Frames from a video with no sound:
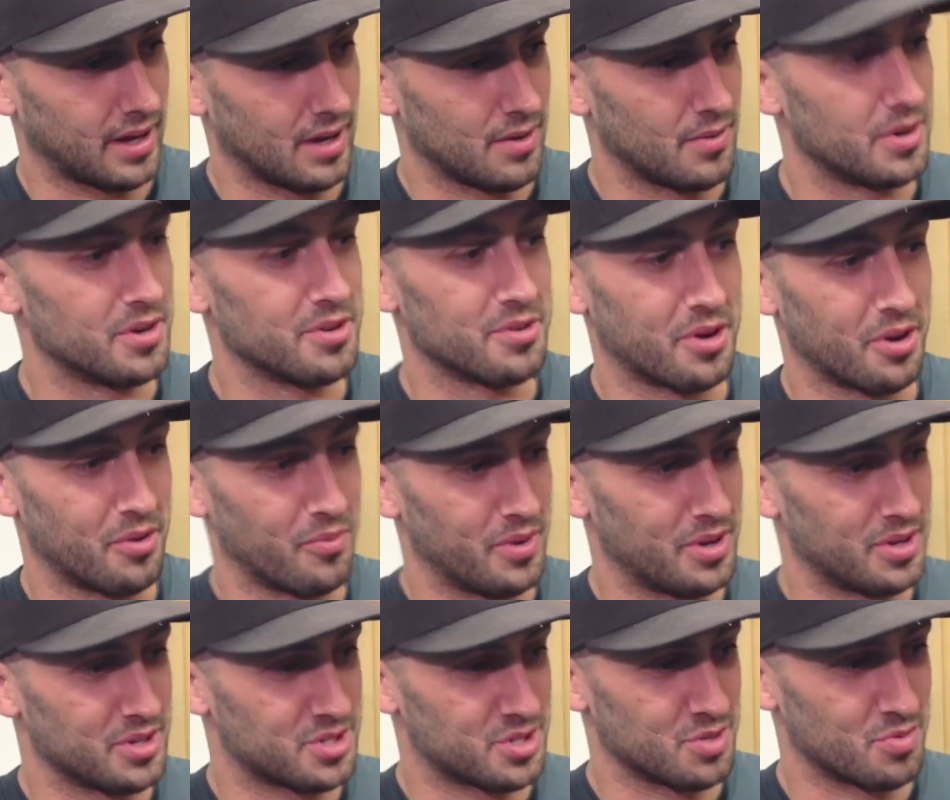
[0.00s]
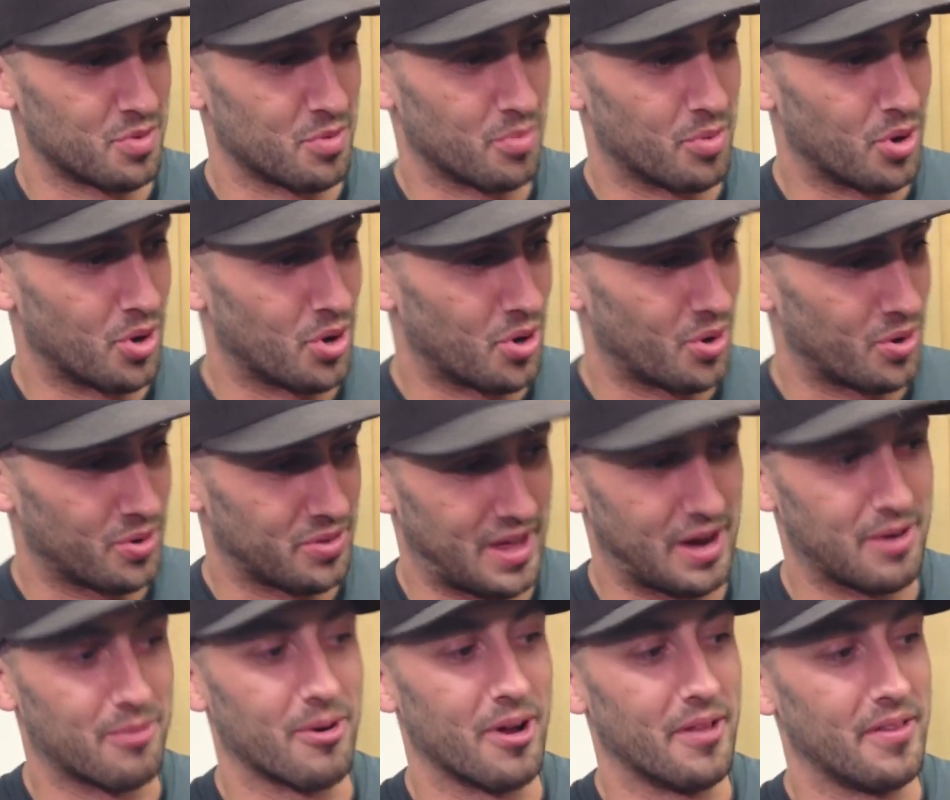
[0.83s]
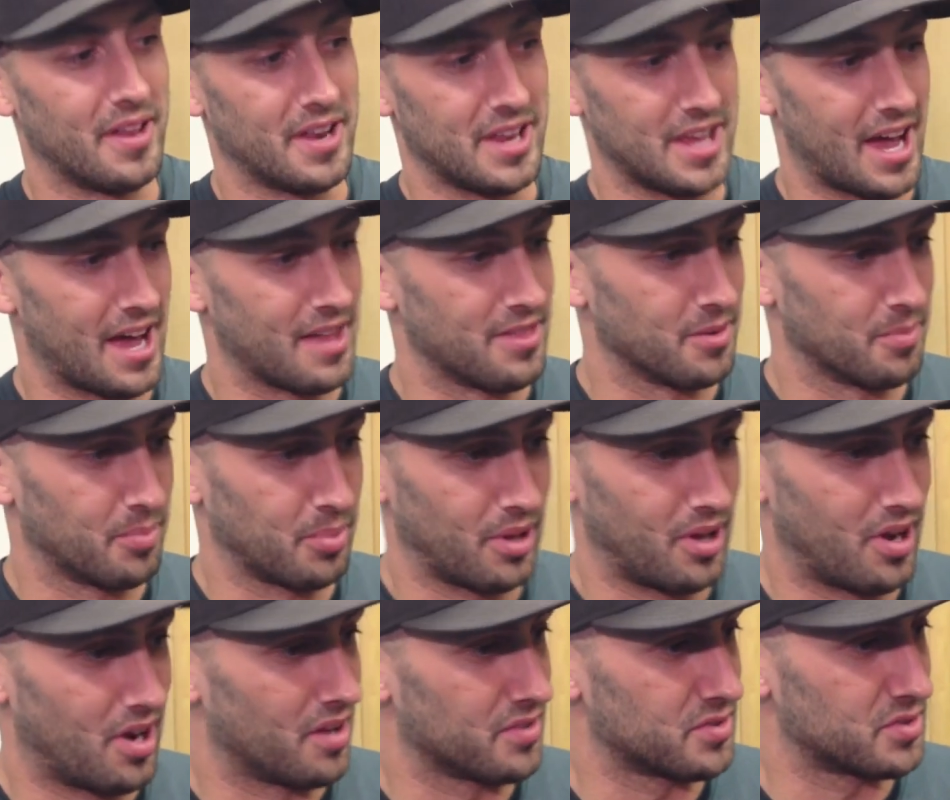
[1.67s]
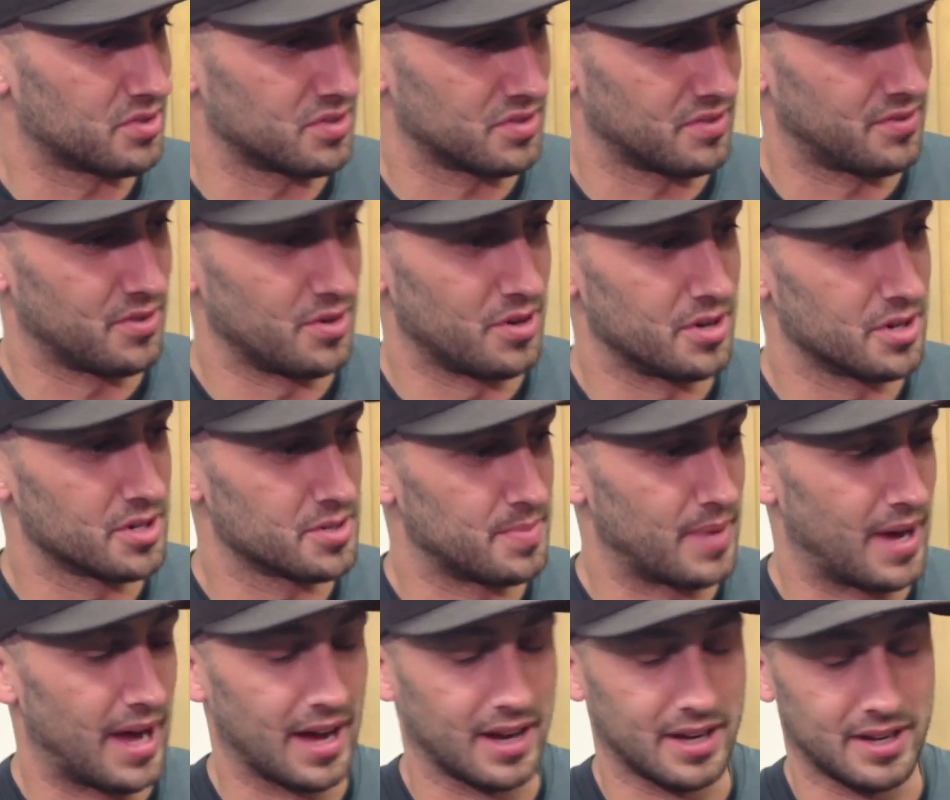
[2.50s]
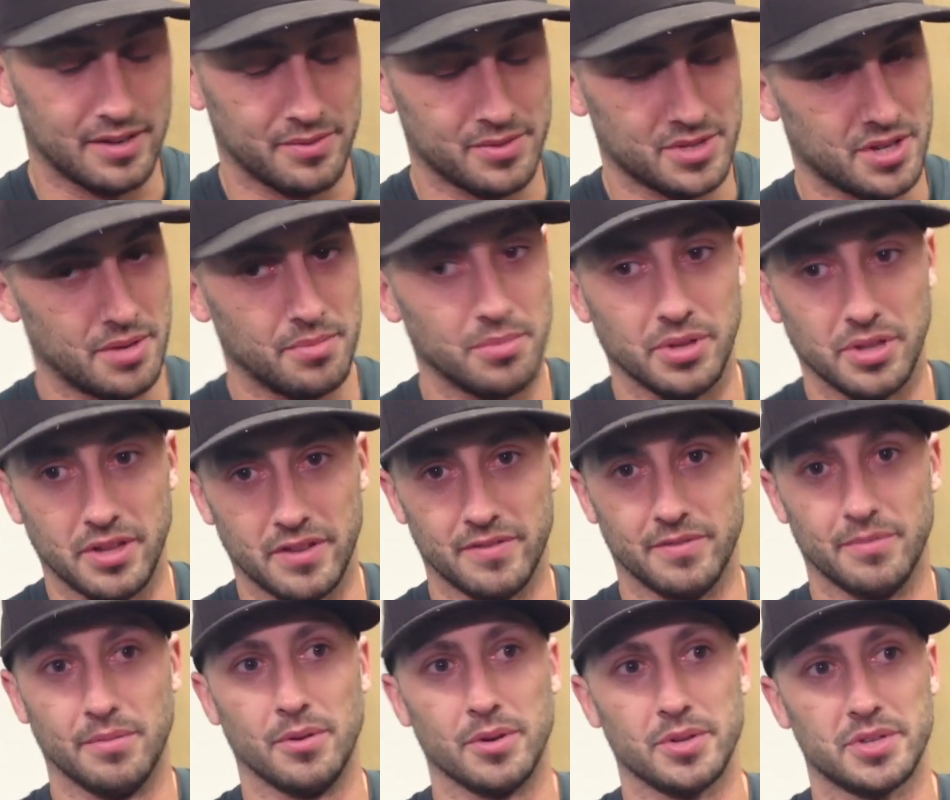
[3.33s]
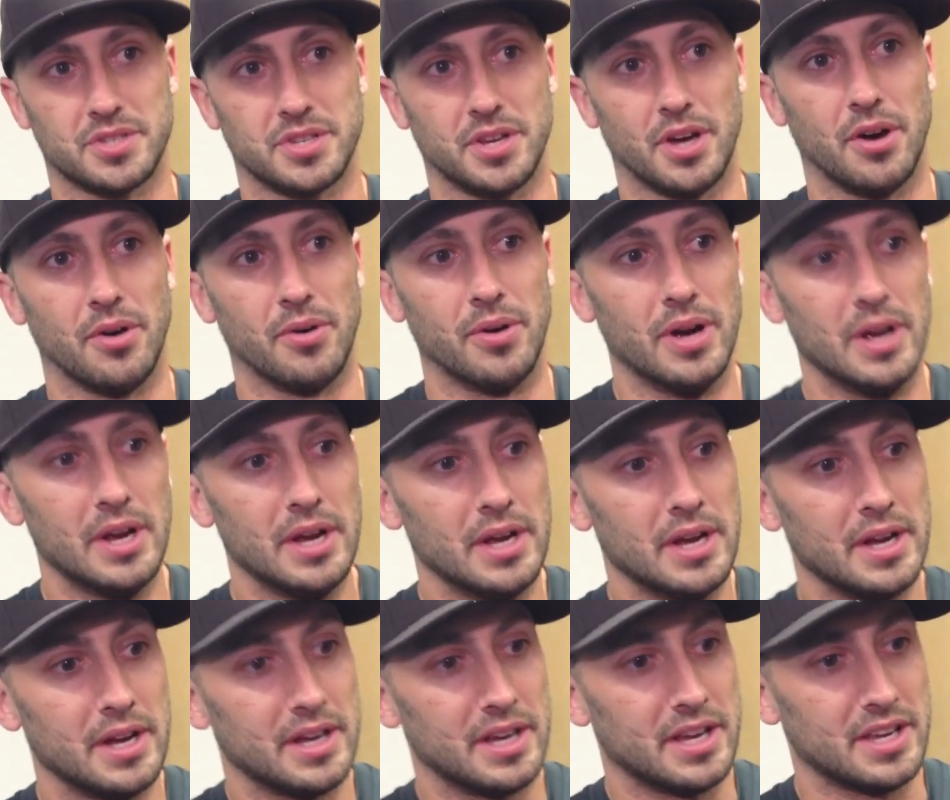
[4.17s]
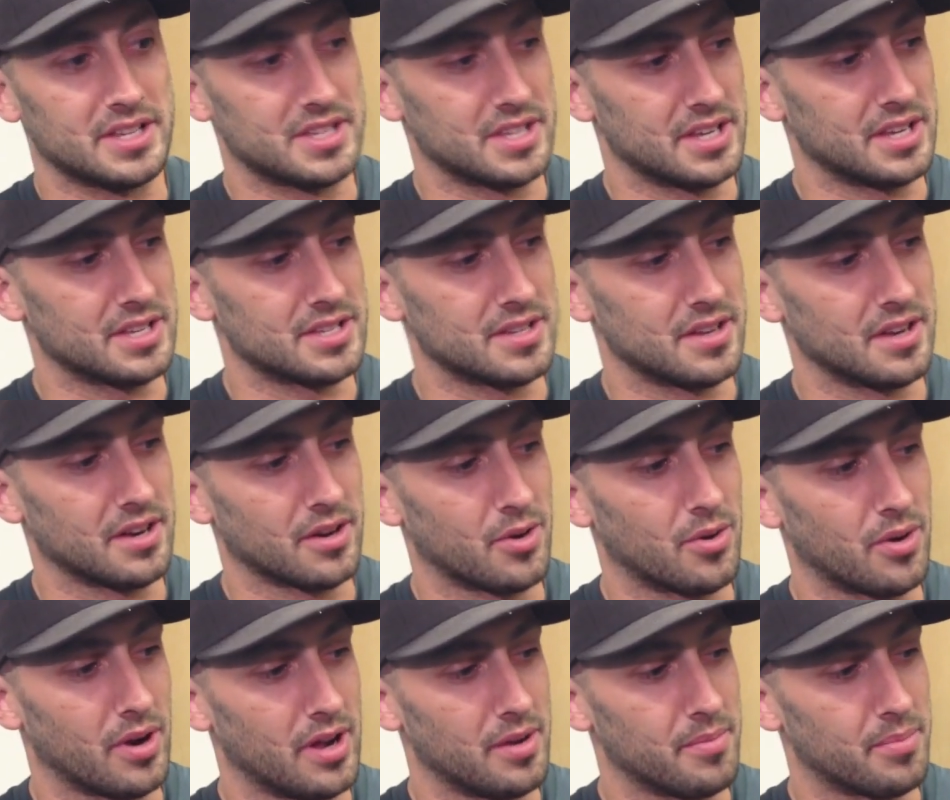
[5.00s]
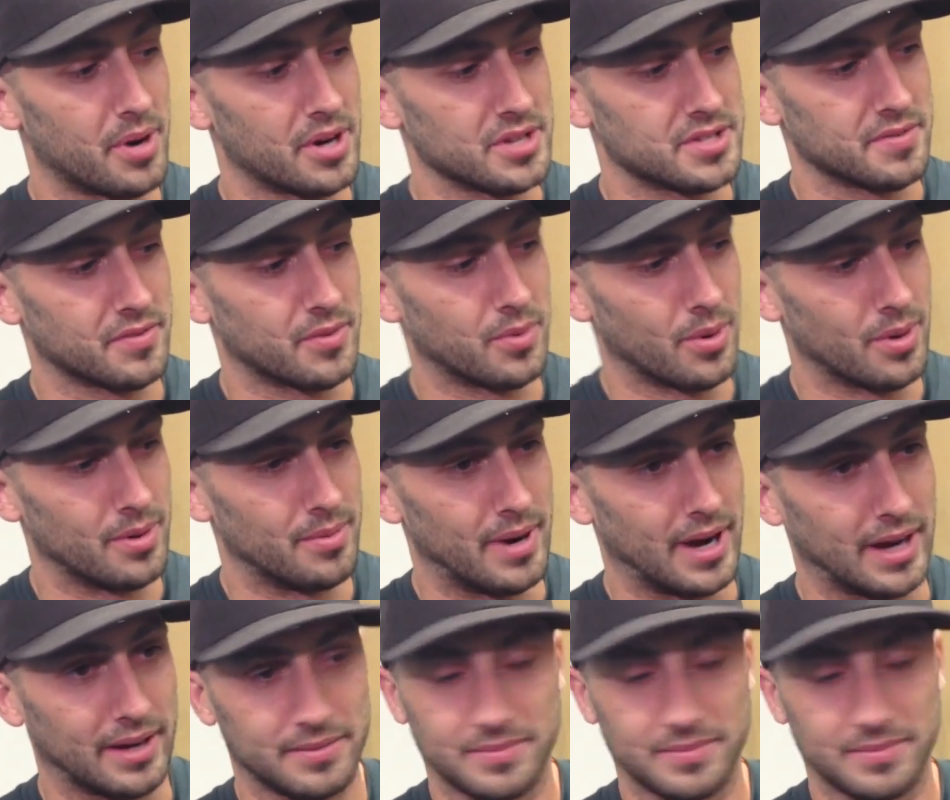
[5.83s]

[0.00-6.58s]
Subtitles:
Anyone who can win the Super Bowl, that run that he had in the playoffs a few years back was unbelievable. So, he's an impressive quarterback.